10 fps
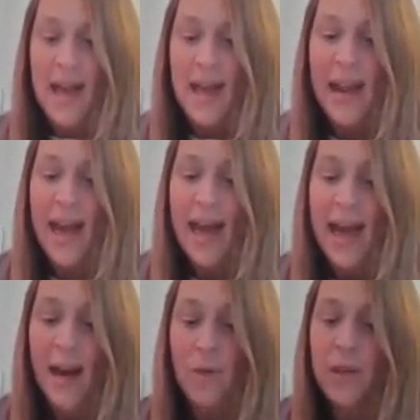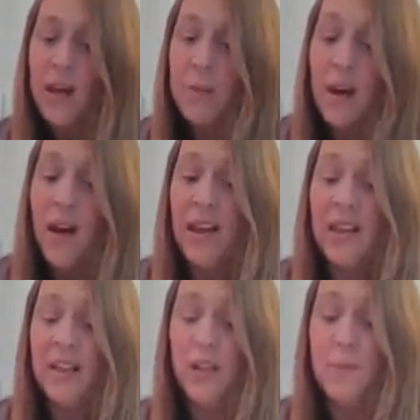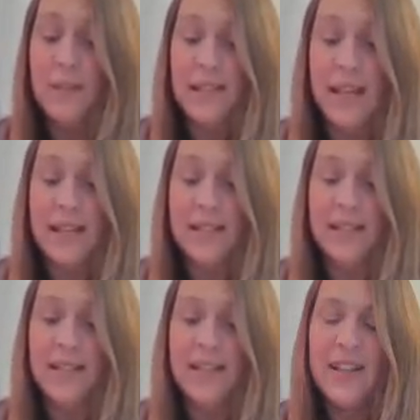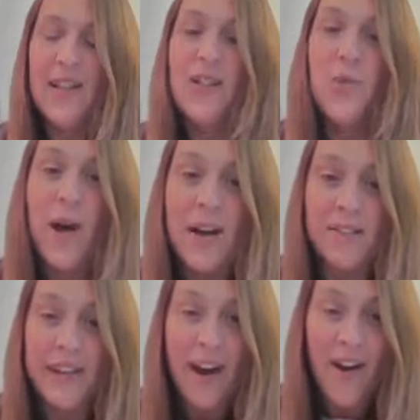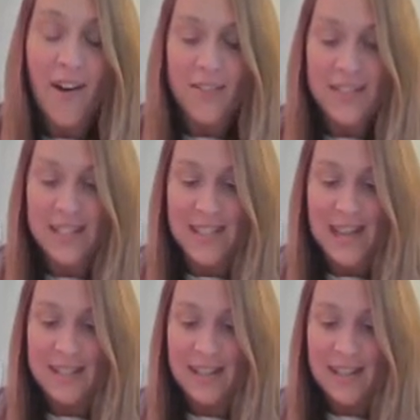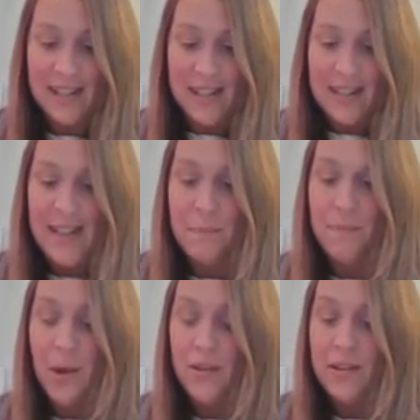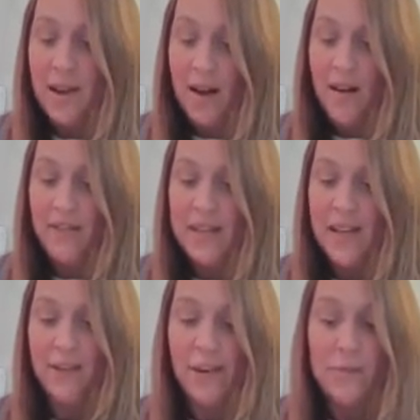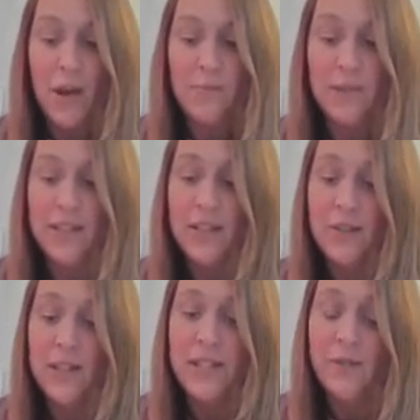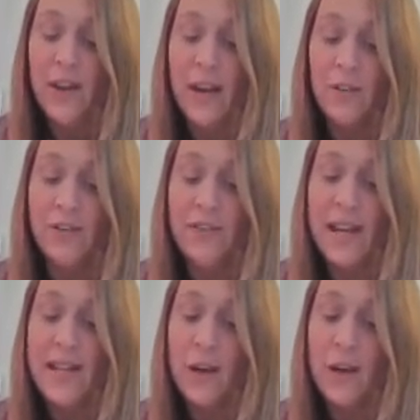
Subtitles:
And how young am I in human years? 12.5, she said. They both laughed, and for a moment Susie's fear of Lady